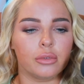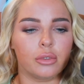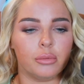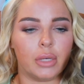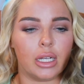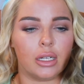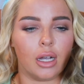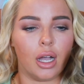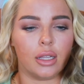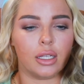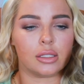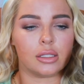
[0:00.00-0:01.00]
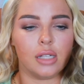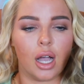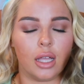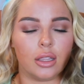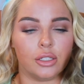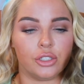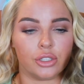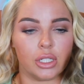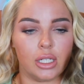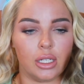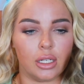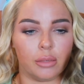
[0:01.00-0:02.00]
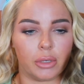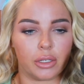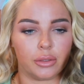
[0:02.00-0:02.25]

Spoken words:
Oh my God, that's not the dream.